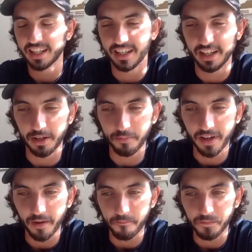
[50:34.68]

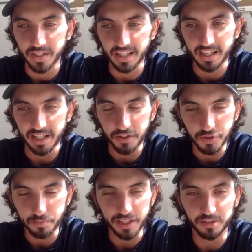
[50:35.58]
And now you
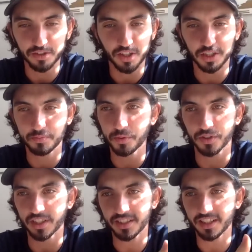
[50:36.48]
just played on Sky Sports.
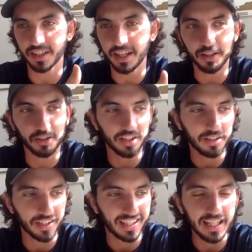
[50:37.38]
That could
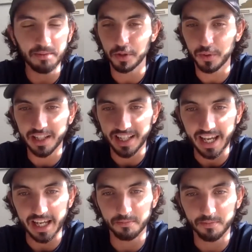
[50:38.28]
even keep you in the
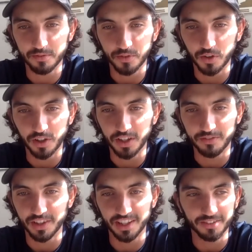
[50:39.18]
game for
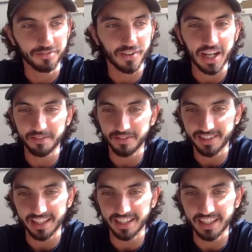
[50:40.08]
another
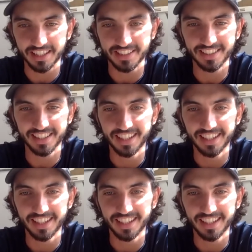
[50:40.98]
5-10 years.